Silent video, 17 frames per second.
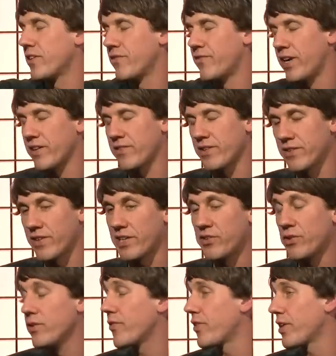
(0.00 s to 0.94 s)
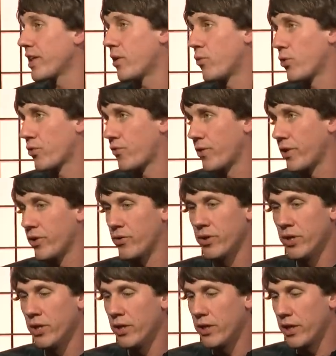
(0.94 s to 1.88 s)
the advice: it's like do the thing that works for you.
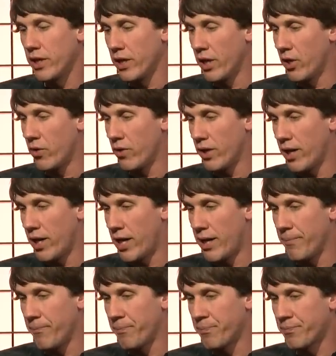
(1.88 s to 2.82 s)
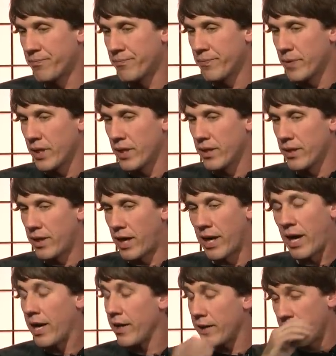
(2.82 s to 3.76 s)
You know. Um,
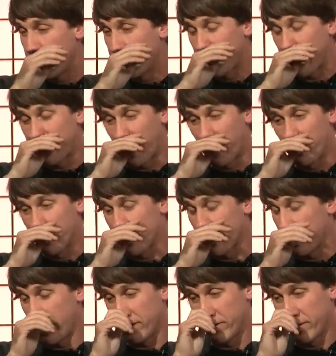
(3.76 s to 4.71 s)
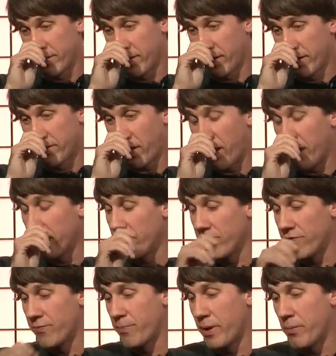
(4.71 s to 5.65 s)
I, have sat down with a, a ton
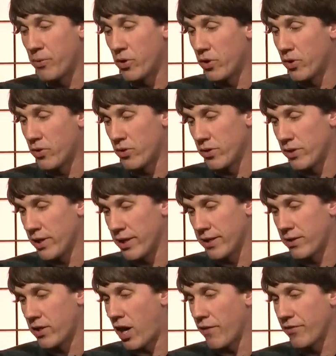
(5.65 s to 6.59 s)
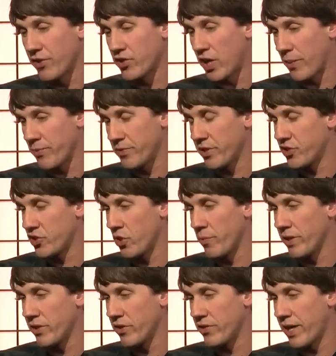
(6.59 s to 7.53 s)
of people at coffee shops, and they show
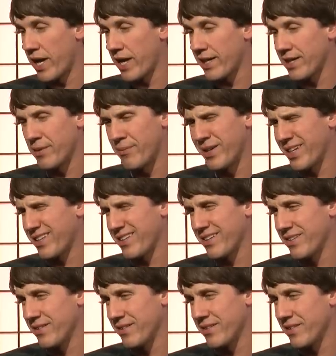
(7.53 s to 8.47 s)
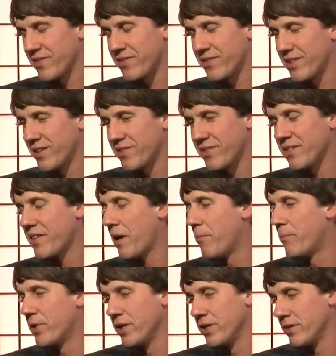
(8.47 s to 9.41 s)
me their deck, and I'm like, "This is a
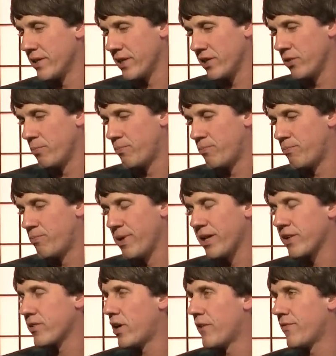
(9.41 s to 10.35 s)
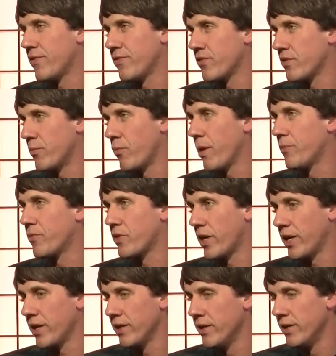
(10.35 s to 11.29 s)
template that you picked off of some
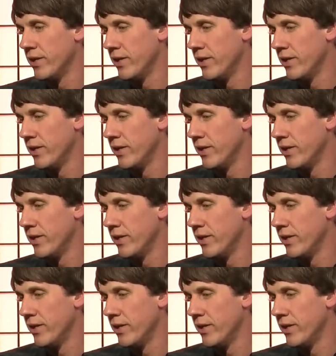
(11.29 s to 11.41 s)
website,